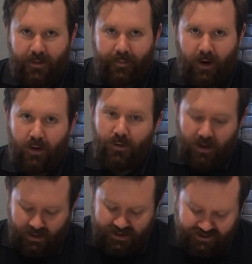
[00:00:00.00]
bowl.
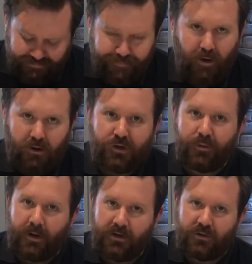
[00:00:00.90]
This is far too
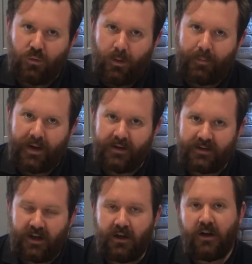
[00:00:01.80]
much for one
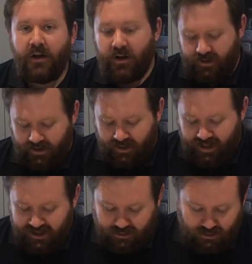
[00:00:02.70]
pizza.
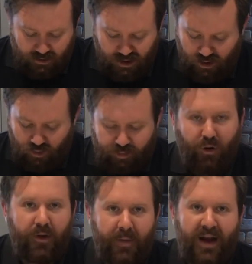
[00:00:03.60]
This will
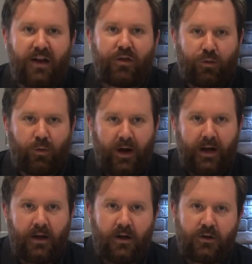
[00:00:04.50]
probably make 3.
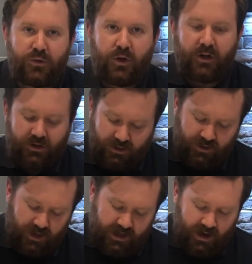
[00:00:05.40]
So what I'm going to do is I'm
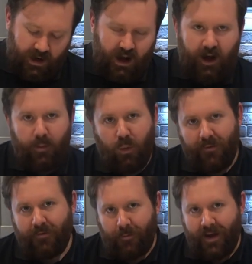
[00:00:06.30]
going to cut it up, one
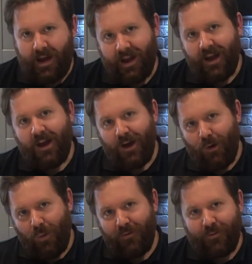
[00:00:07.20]
for me,
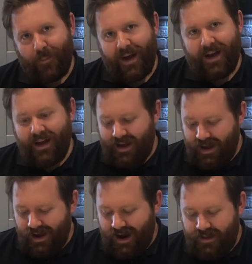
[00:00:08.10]
one for
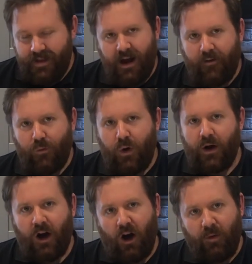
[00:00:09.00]
Becky, and the other
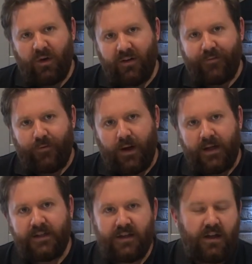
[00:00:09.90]
one I'm going to
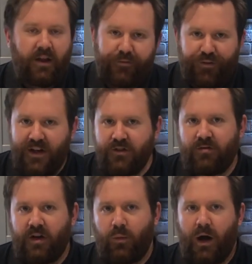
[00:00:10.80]
freeze. They freeze
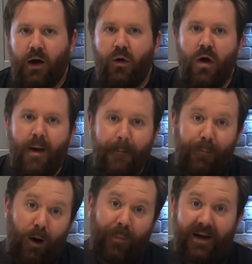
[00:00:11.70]
really well.
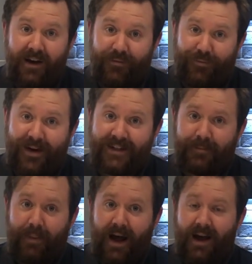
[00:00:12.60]
Pop it in a freezer
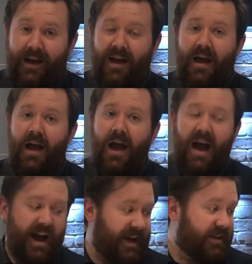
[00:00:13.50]
bag,
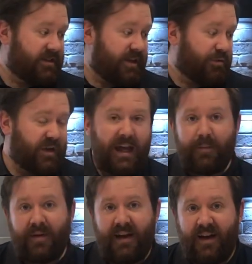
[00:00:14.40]
and it will keep
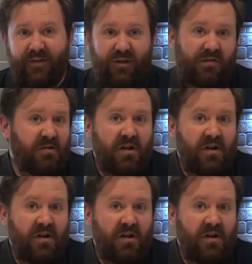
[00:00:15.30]
in there for